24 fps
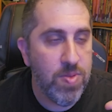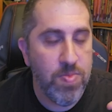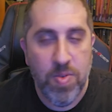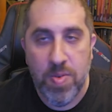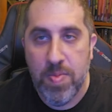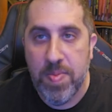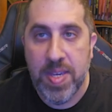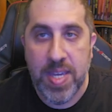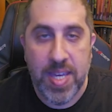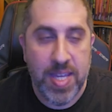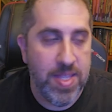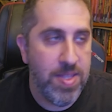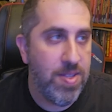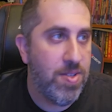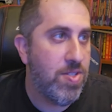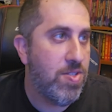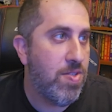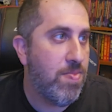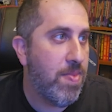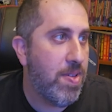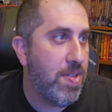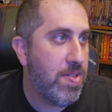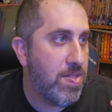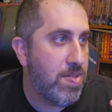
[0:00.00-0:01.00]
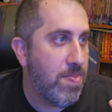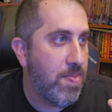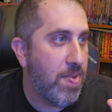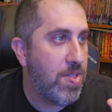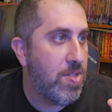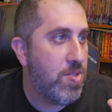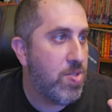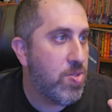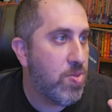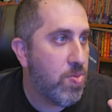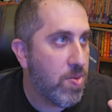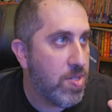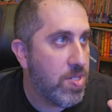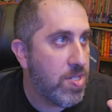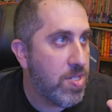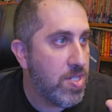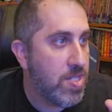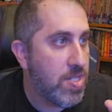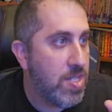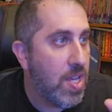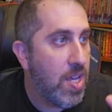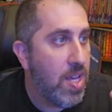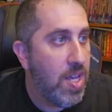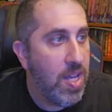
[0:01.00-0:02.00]
we'll be getting those from some other
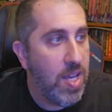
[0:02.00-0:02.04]
sources.